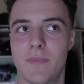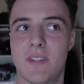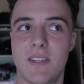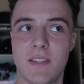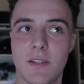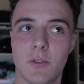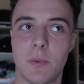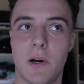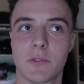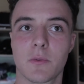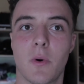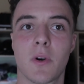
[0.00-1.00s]
is not
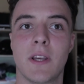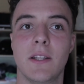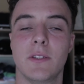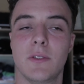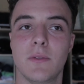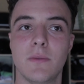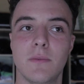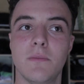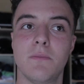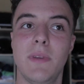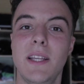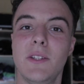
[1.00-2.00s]
about
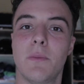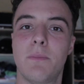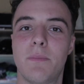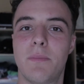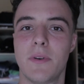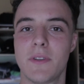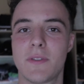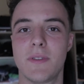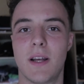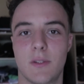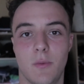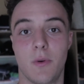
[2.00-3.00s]
being the person
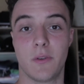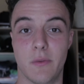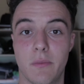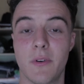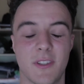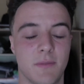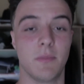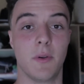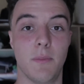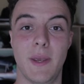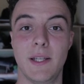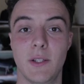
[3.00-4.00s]
that works the most,
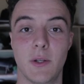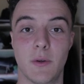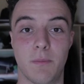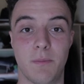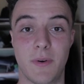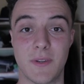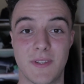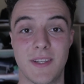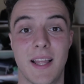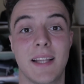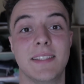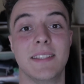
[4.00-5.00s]
but being the person
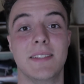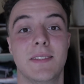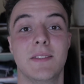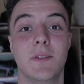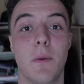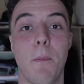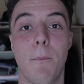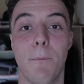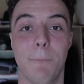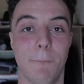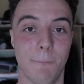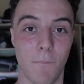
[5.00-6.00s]
that is the
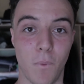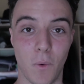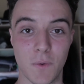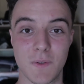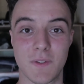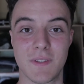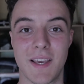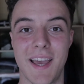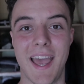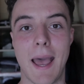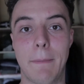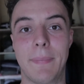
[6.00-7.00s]
most
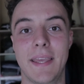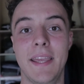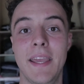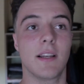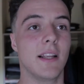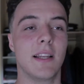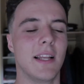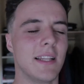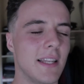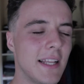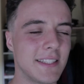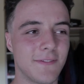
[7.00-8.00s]
happy.
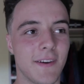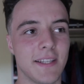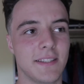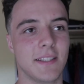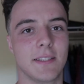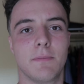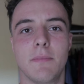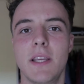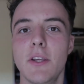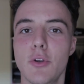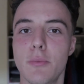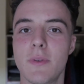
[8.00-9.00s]
Let's face it,
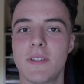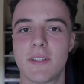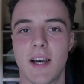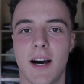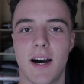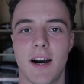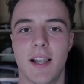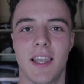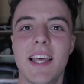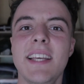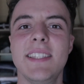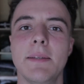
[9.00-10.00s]
humans are
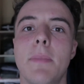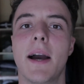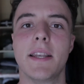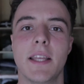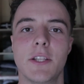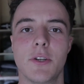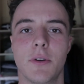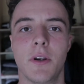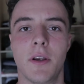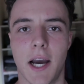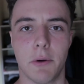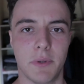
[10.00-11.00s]
lazy by nature.
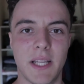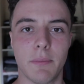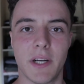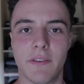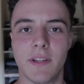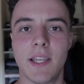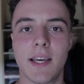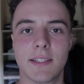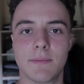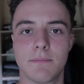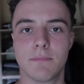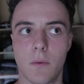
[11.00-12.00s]
I really believe in
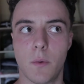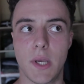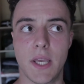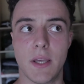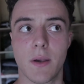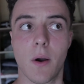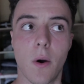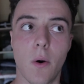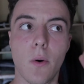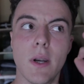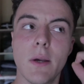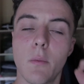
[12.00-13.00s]
that. We
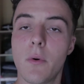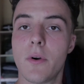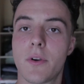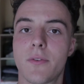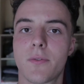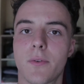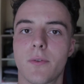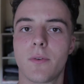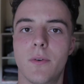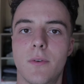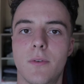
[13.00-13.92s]
only work for